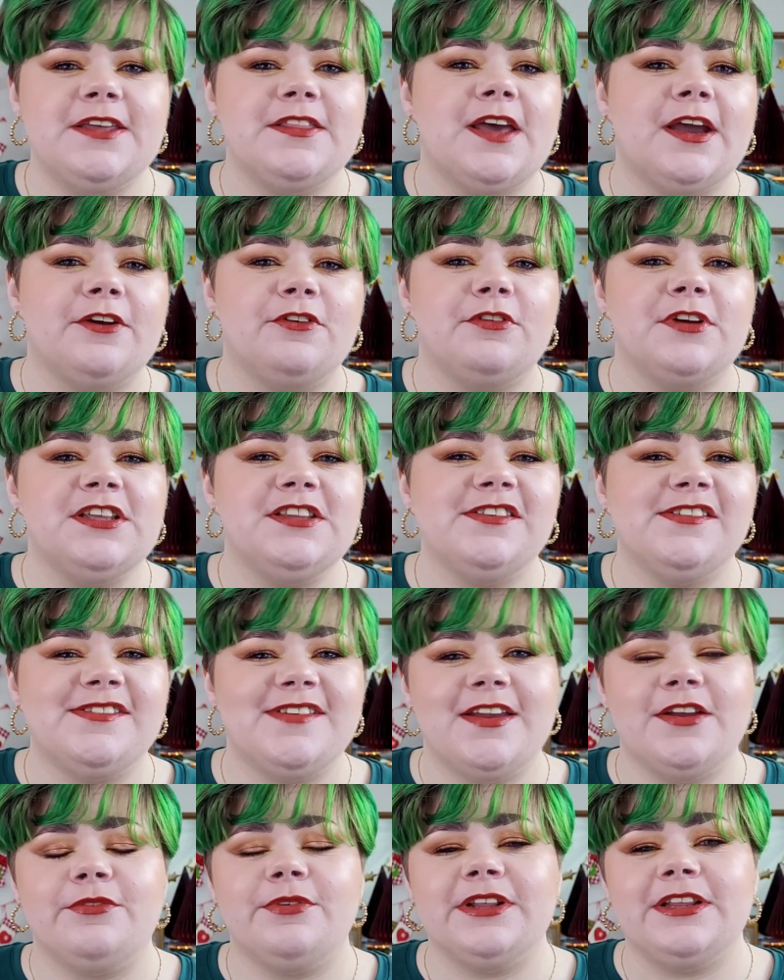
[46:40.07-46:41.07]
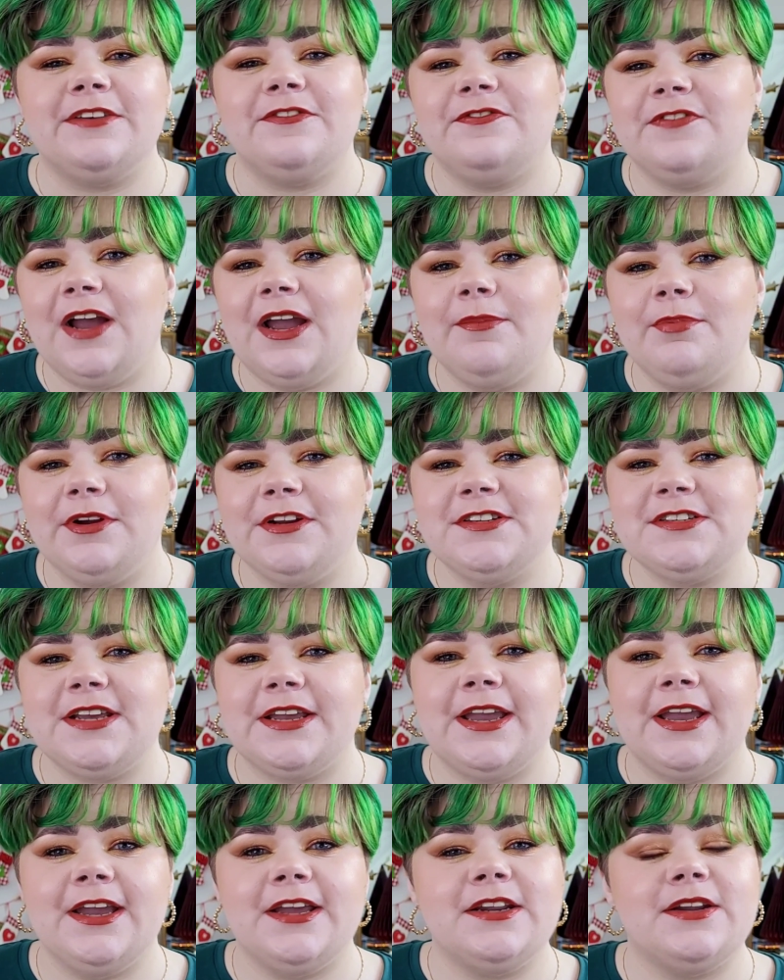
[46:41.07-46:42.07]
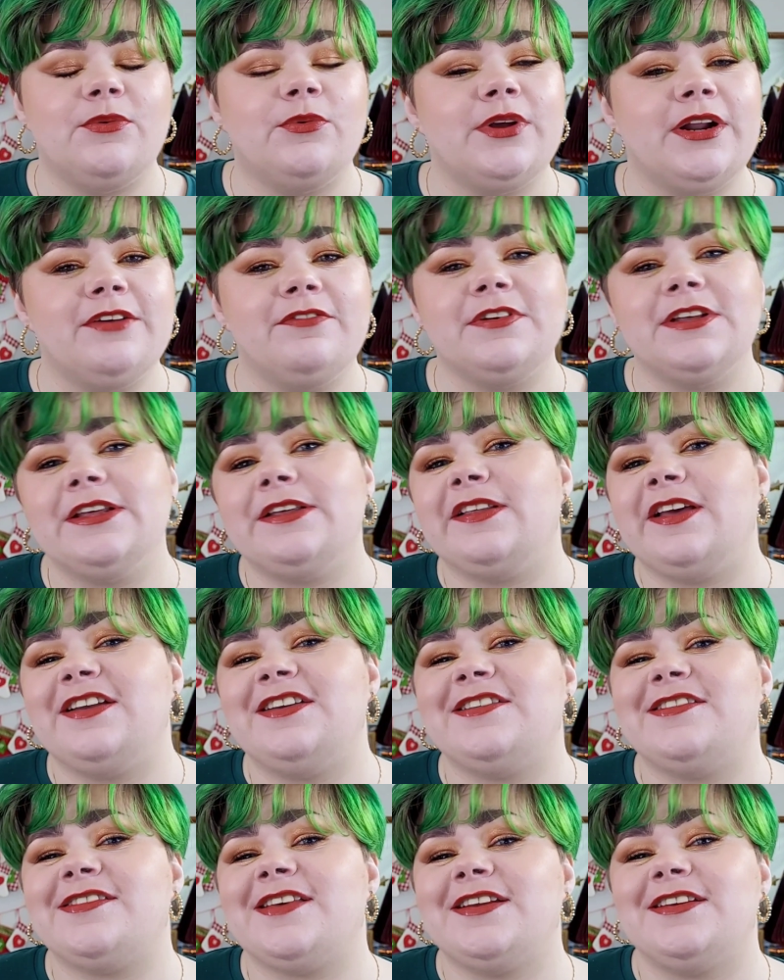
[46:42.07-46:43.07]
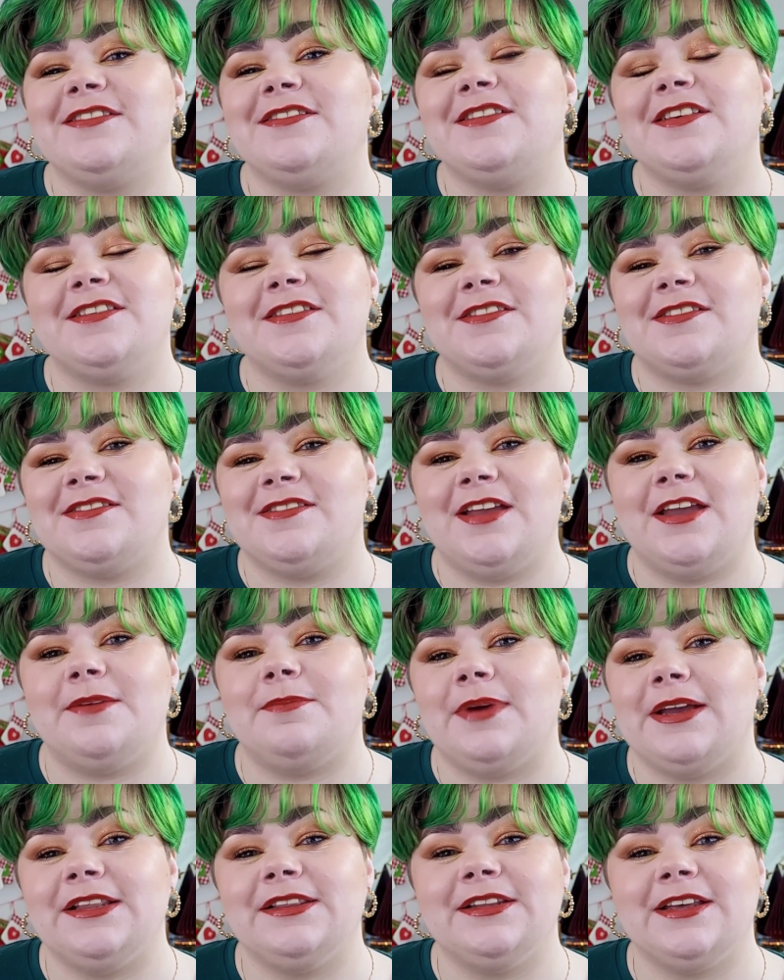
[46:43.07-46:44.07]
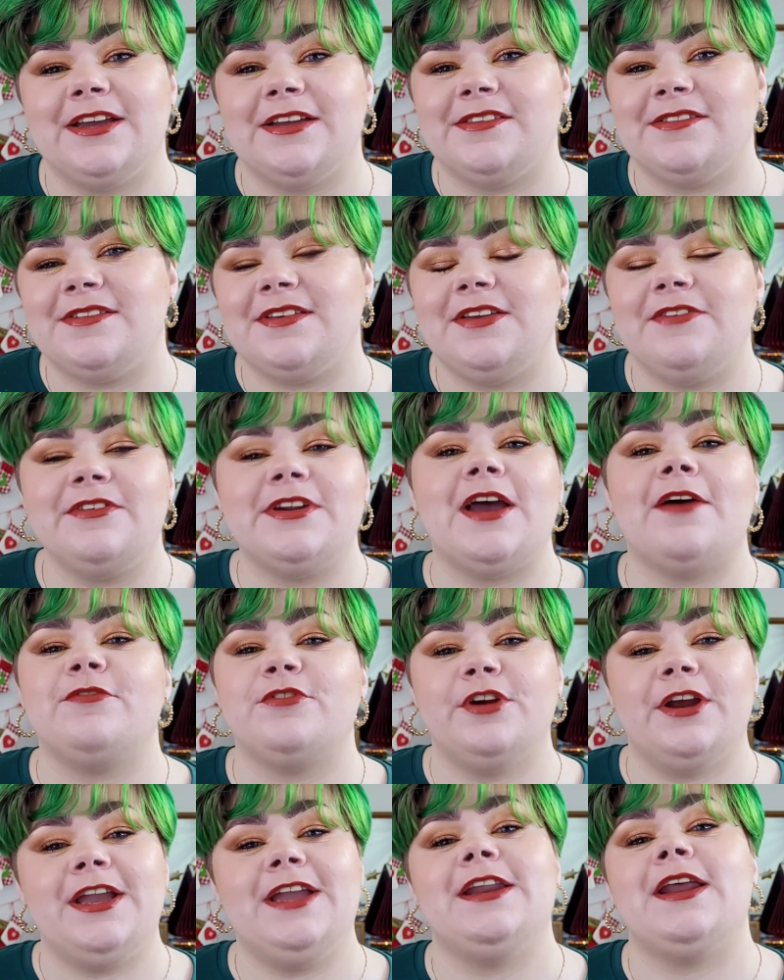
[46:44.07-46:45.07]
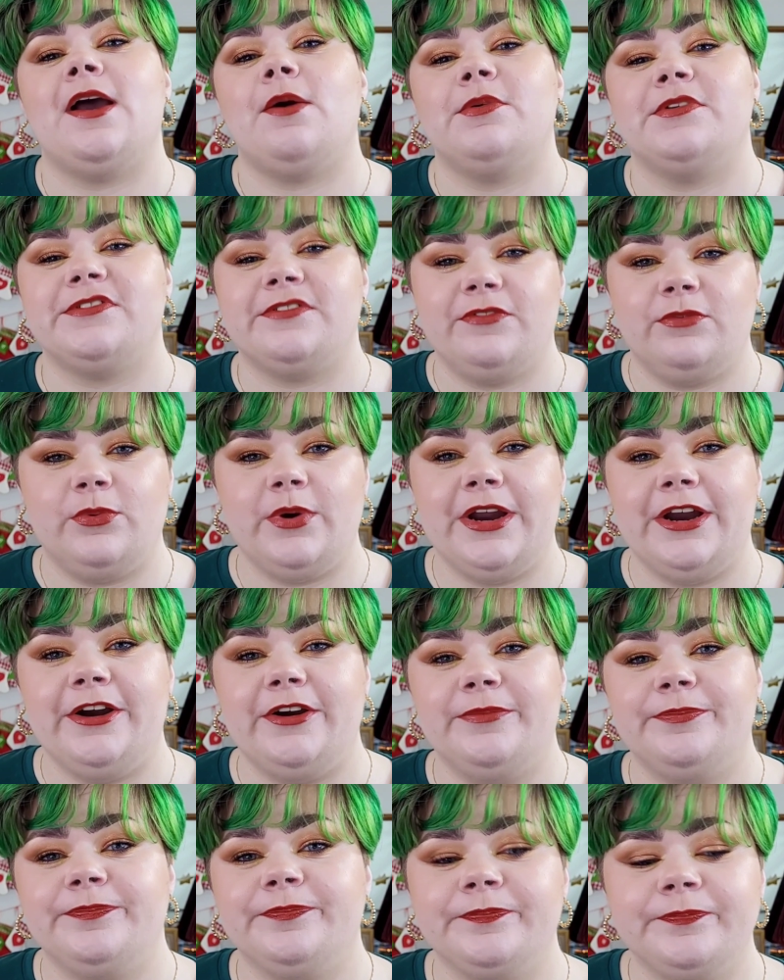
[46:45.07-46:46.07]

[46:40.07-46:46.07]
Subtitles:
That green stayed really vibrant, and what I really liked is that it didn't stain my lids even after 8 hours of wear.